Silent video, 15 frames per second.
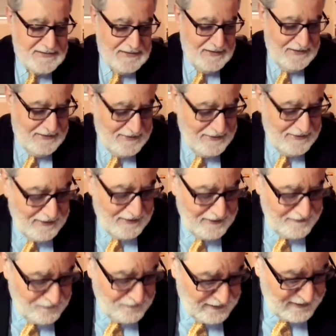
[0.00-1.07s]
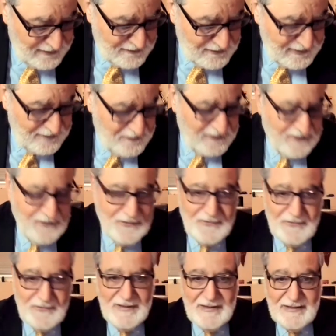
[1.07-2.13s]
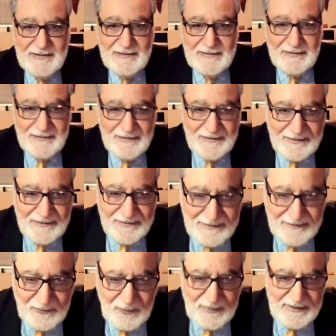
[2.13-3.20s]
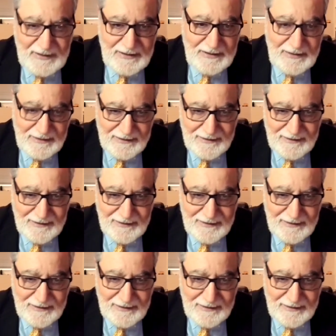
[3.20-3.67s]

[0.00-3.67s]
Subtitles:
and I fully agree with you that we,